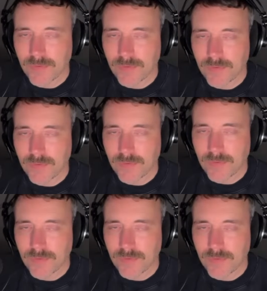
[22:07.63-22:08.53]
the
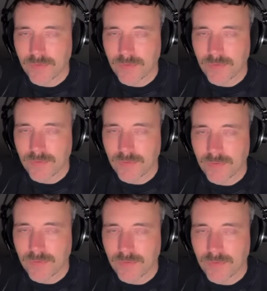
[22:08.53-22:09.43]
curriculum
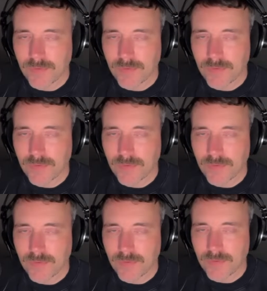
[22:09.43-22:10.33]
and
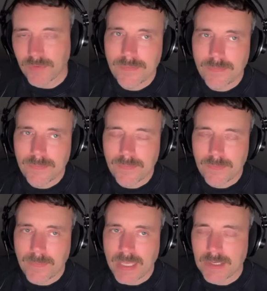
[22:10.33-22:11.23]

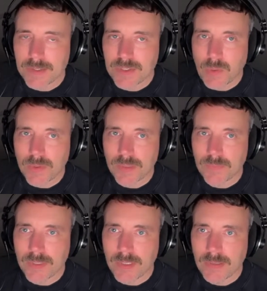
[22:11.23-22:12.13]
making sure that
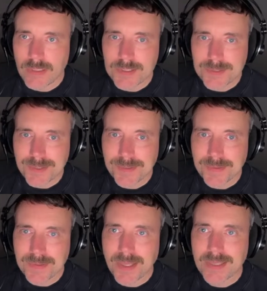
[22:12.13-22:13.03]
we teach
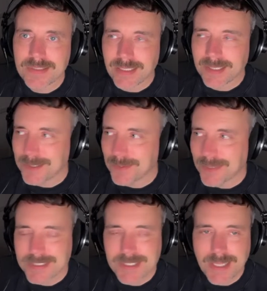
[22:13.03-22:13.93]
exactly the
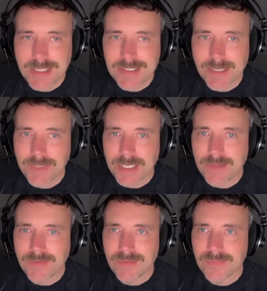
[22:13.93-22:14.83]
right things that we need
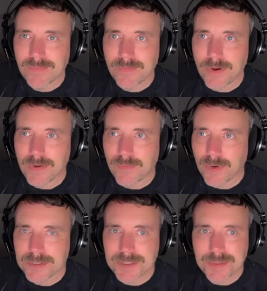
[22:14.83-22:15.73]
for
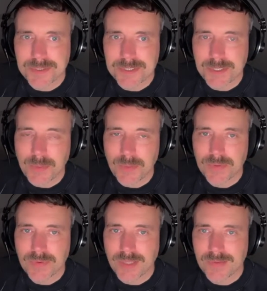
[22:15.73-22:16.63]
our students to know
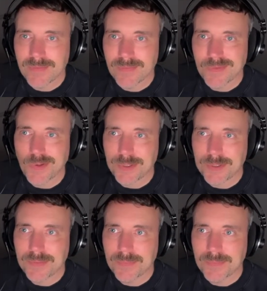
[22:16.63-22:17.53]
to get
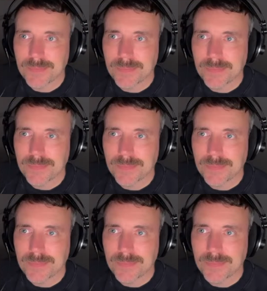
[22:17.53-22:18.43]
started
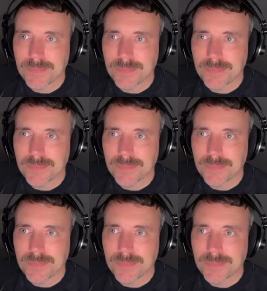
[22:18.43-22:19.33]
smoothly into the
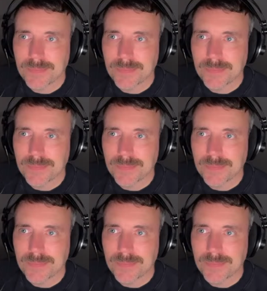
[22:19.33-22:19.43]
industry.